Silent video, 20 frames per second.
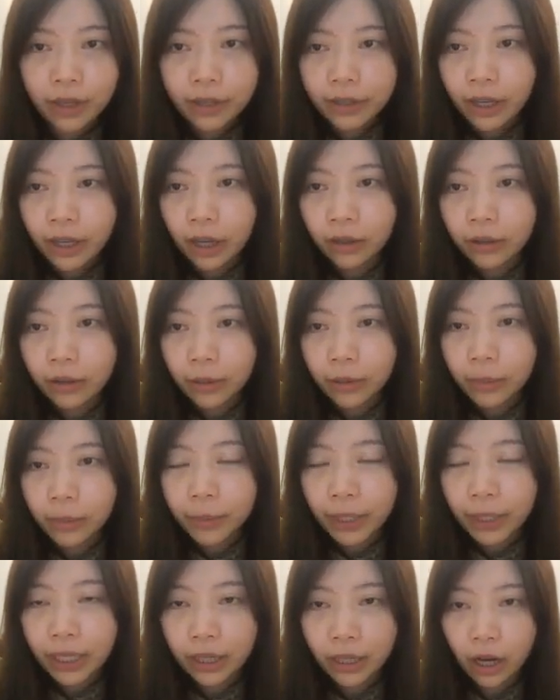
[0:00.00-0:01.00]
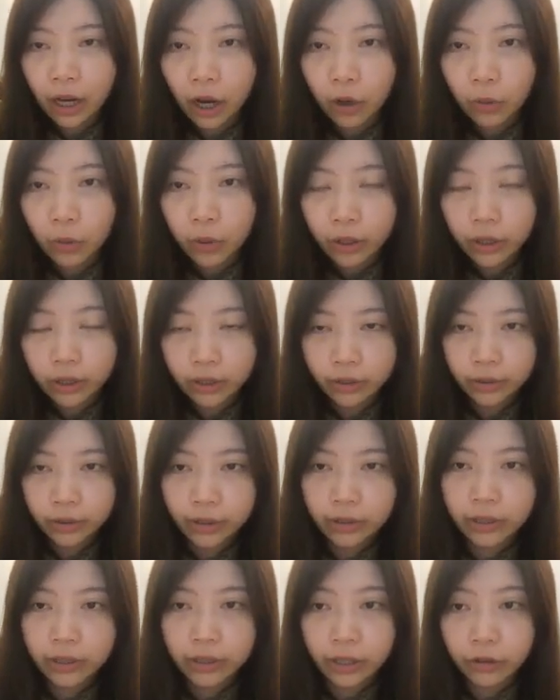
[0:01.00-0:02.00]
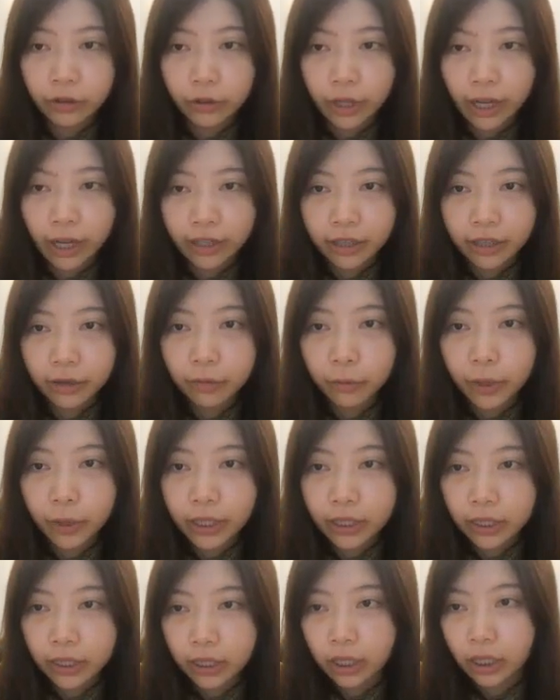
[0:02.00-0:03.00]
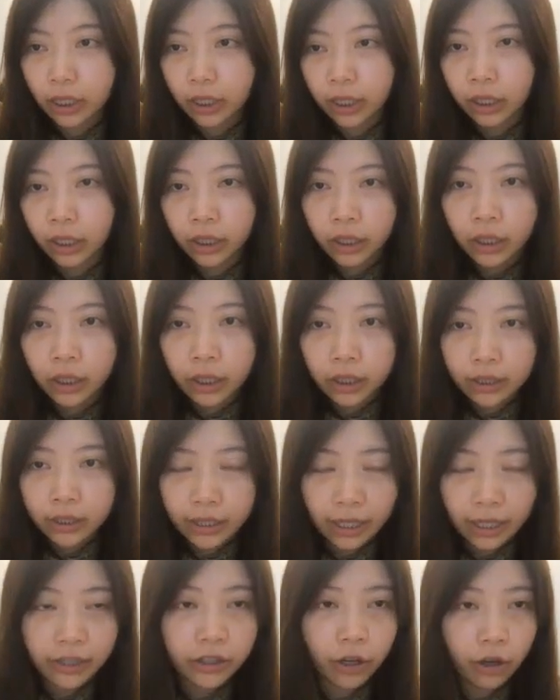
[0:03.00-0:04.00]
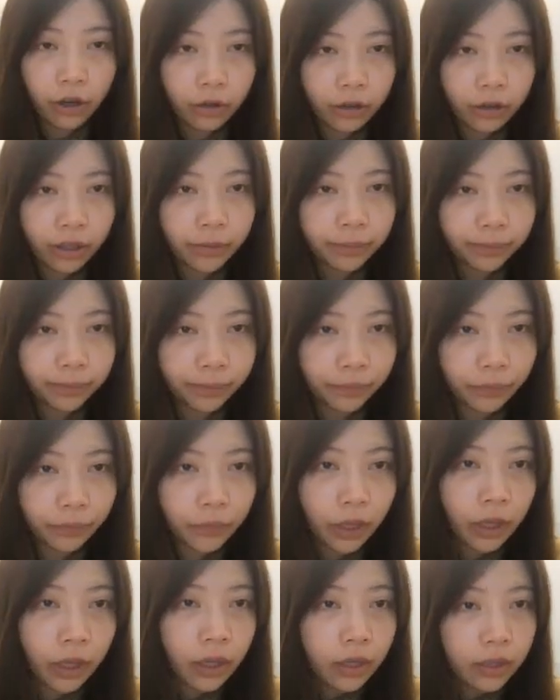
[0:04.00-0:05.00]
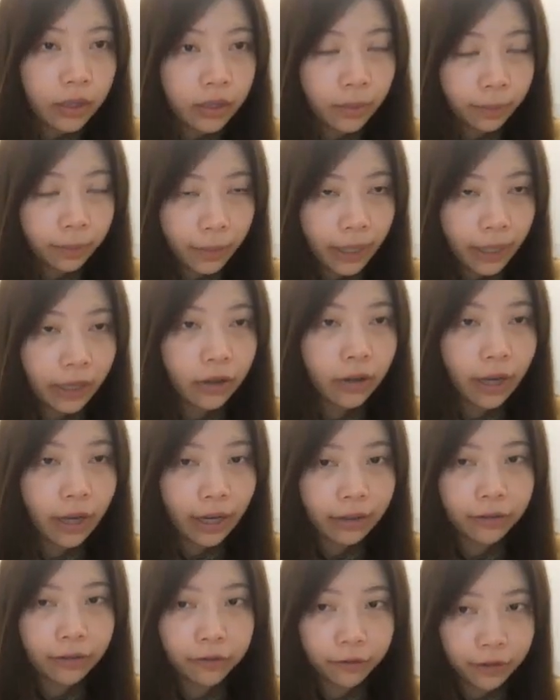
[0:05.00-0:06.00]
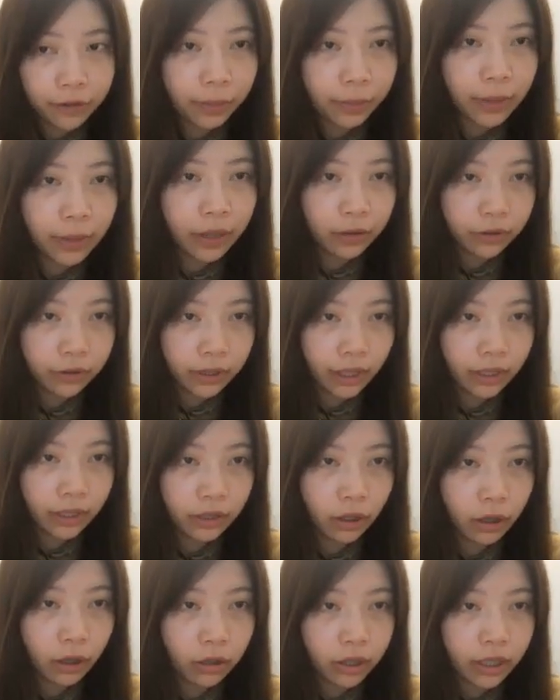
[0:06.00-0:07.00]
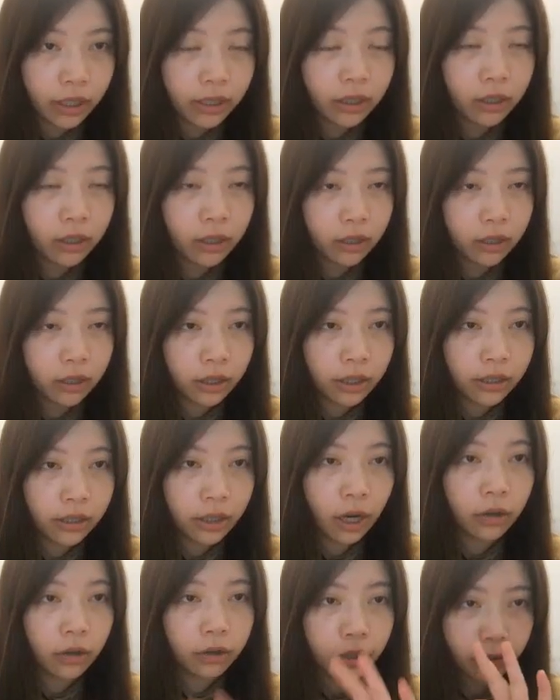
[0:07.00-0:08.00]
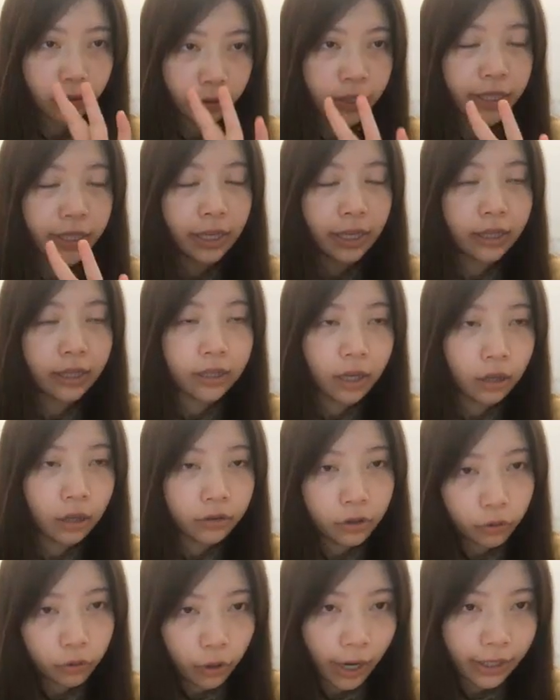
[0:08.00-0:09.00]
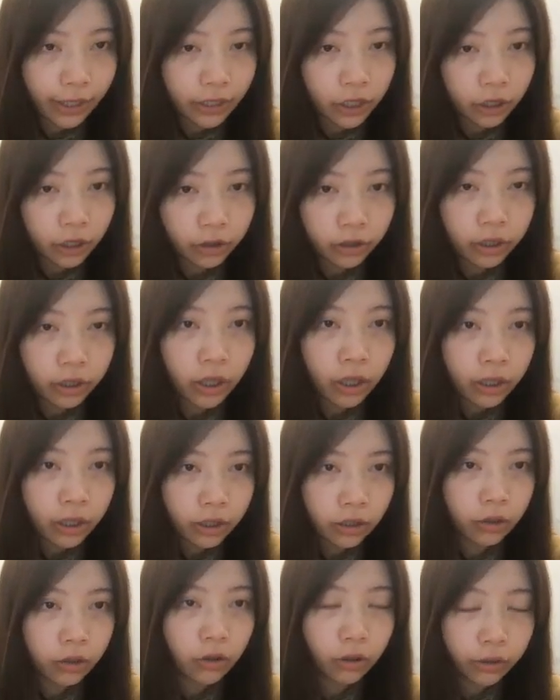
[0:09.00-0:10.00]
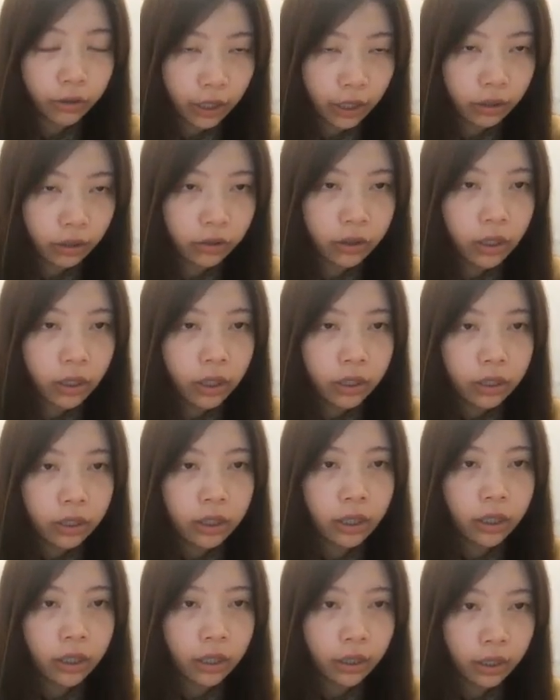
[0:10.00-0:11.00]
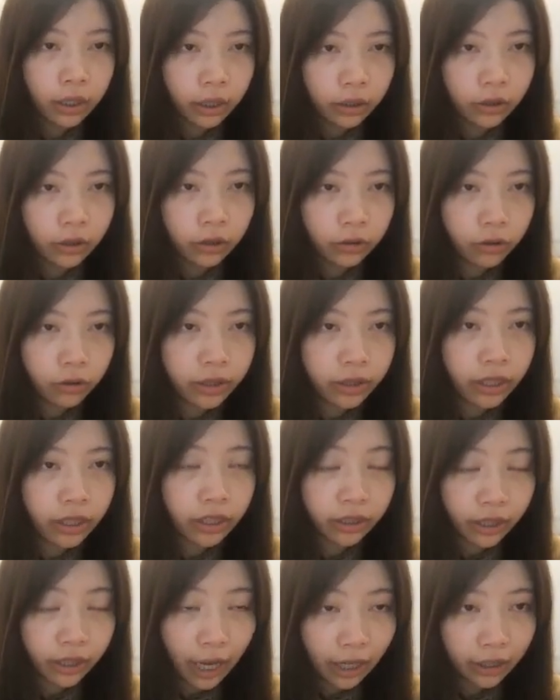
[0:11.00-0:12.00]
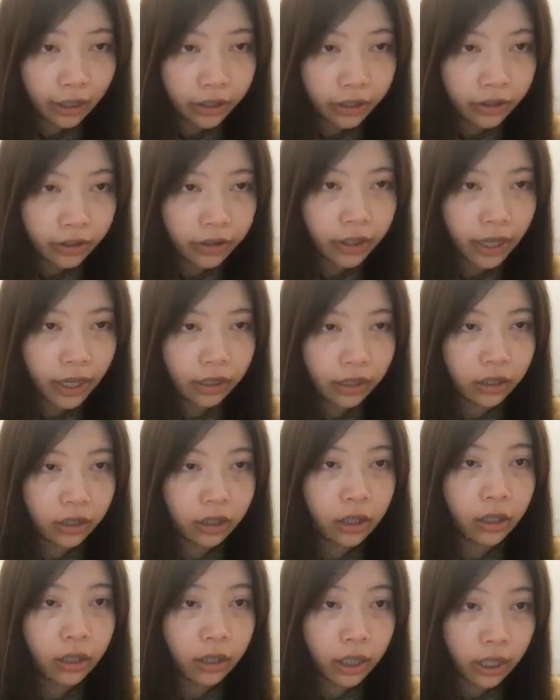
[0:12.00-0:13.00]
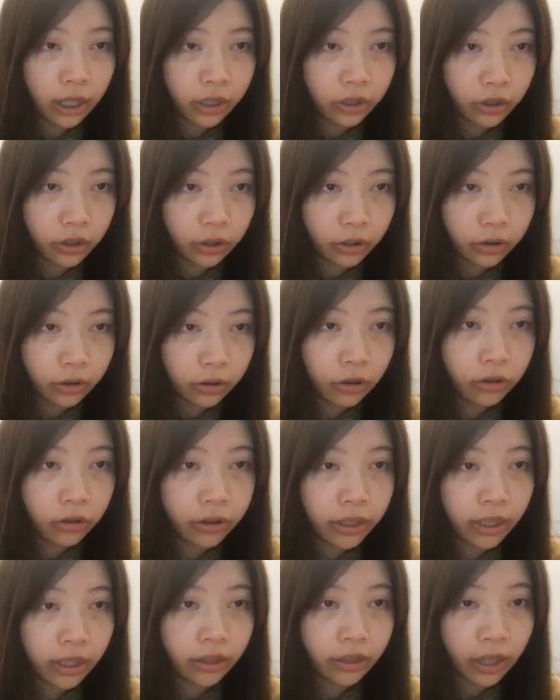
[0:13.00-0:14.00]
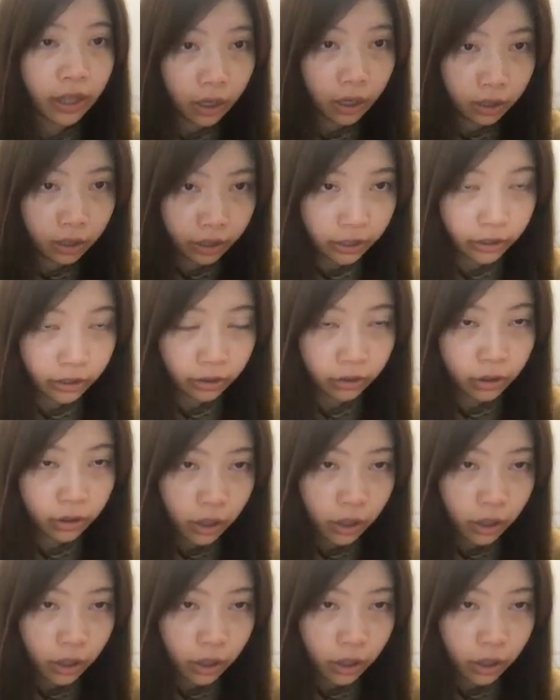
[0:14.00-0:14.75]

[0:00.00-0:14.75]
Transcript: Now, let me begin our introduction with the sex organ. The male and female sex organs consist of three sets of structures: the gonads, the internal genitalia, and the external genitalia.